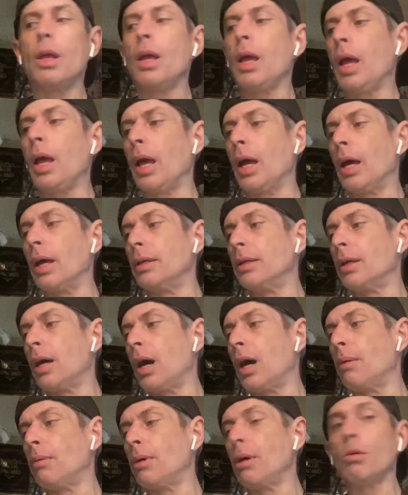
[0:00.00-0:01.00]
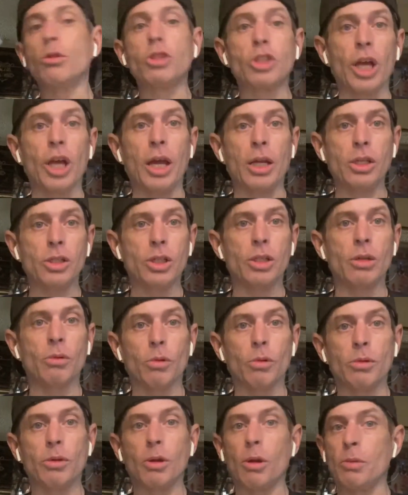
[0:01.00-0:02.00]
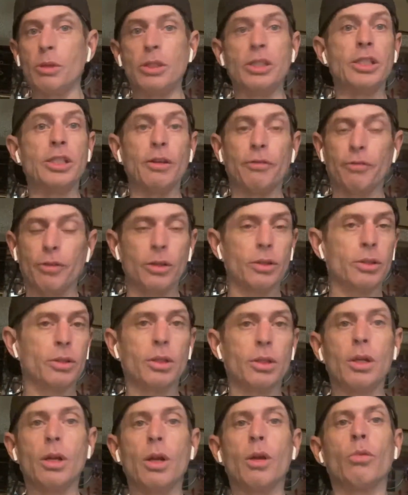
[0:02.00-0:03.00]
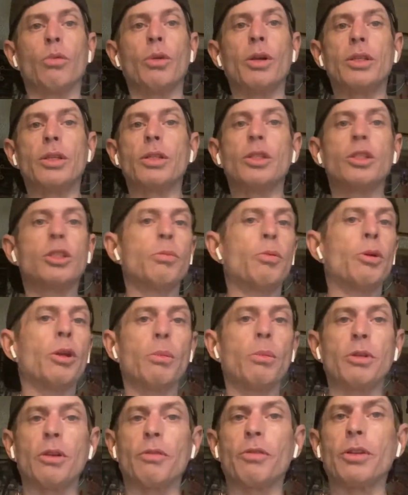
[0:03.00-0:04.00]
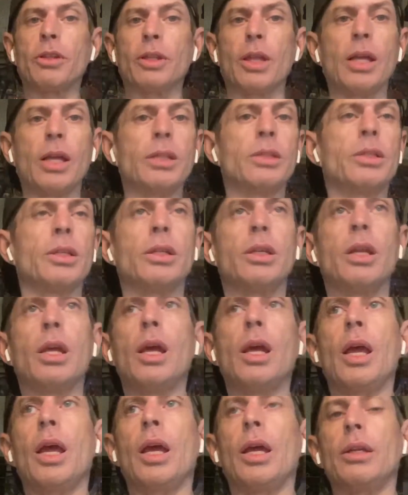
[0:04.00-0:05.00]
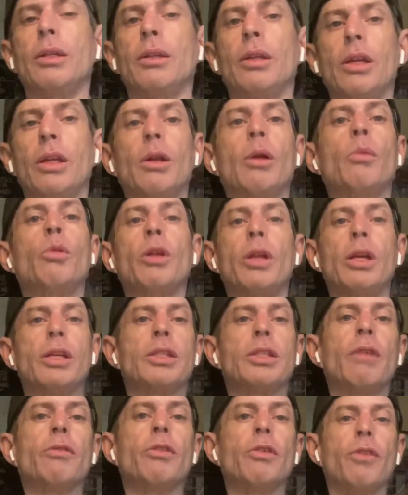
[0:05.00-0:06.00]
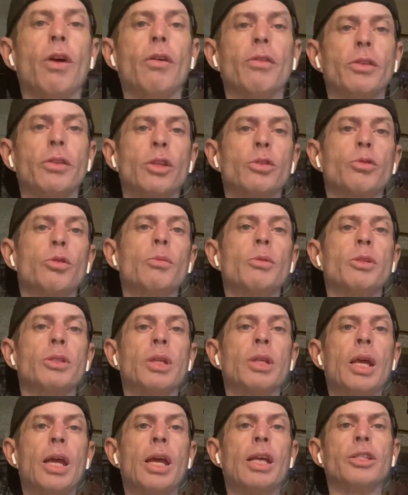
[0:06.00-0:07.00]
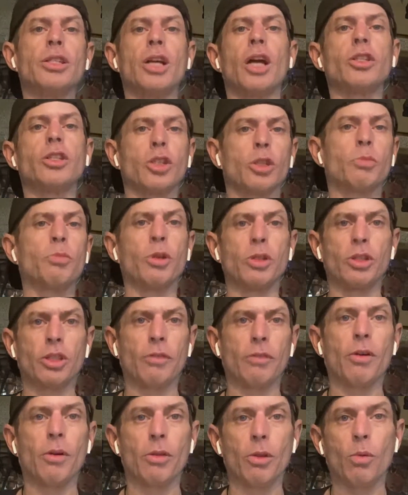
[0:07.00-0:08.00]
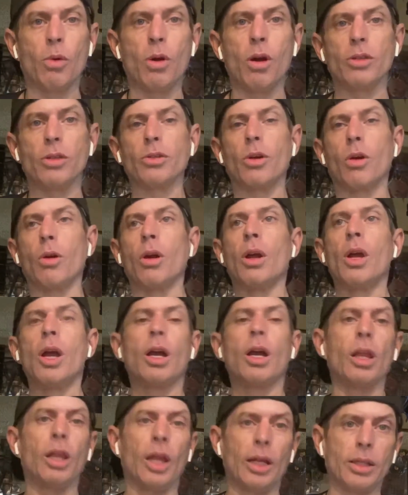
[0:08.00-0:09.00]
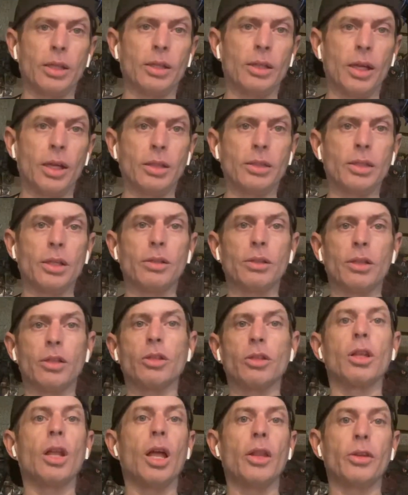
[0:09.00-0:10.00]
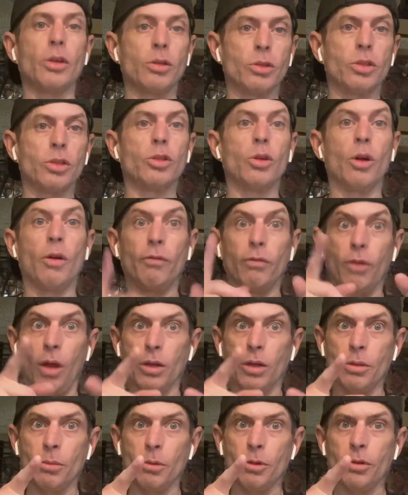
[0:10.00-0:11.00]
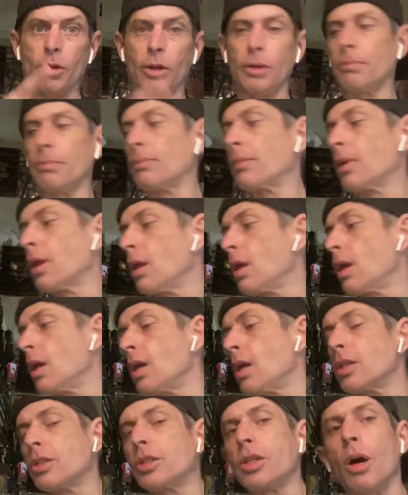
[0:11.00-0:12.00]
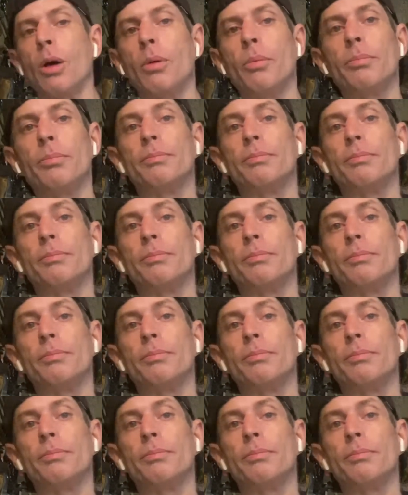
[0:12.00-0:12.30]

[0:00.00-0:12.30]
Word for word: And um, it will change and it will, there will be different reasons to put up different things and and it, it's ever evolving this room is is not just putting stuff on the walls or collecting things there's a lot that goes into it blog number three so